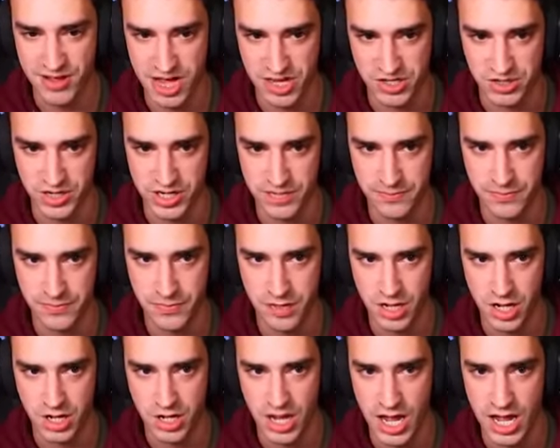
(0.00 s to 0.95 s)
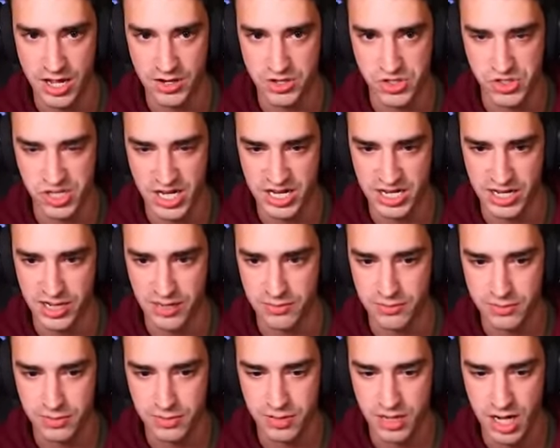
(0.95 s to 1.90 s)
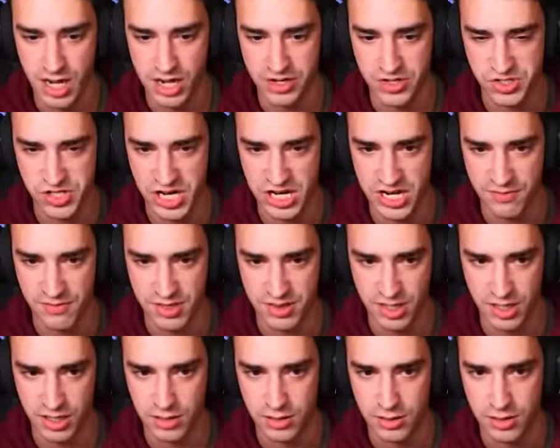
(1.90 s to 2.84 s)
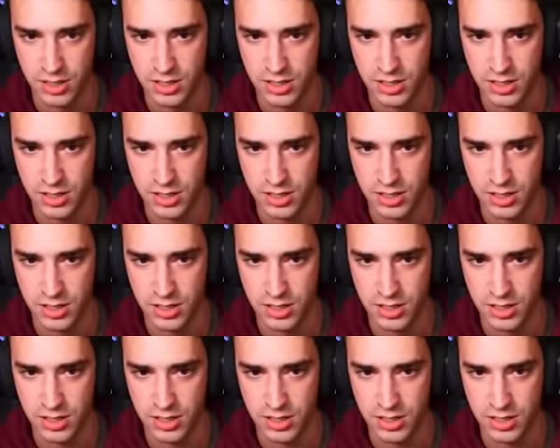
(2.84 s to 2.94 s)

factory. I, I understand now. I understand everything.